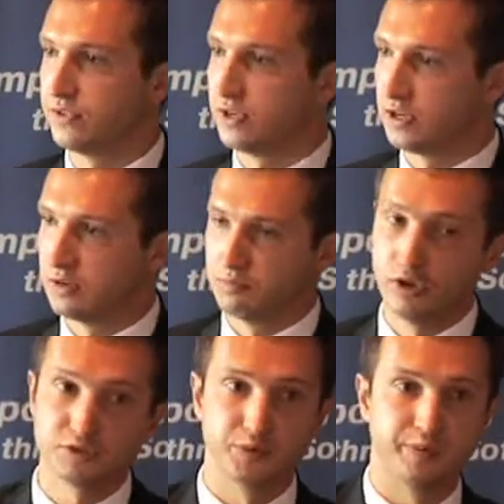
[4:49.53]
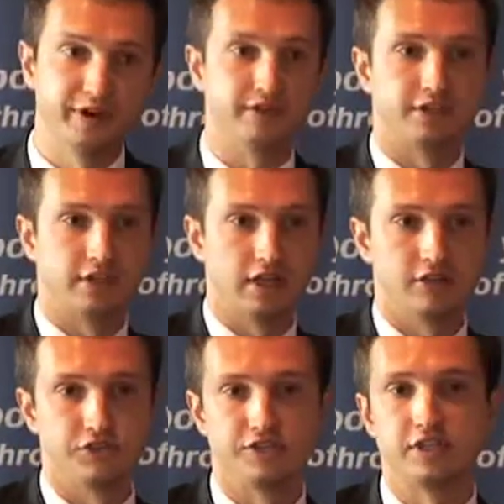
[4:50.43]
the most prepared
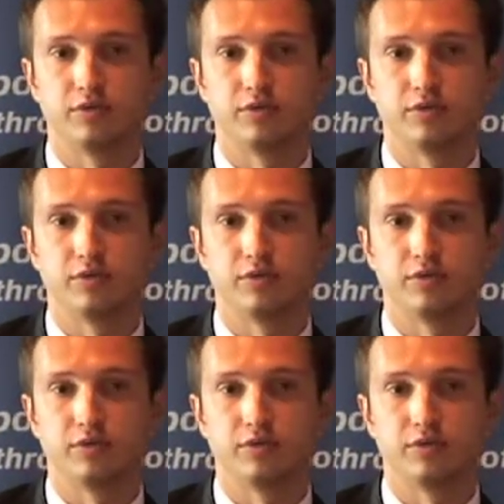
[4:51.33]
technologies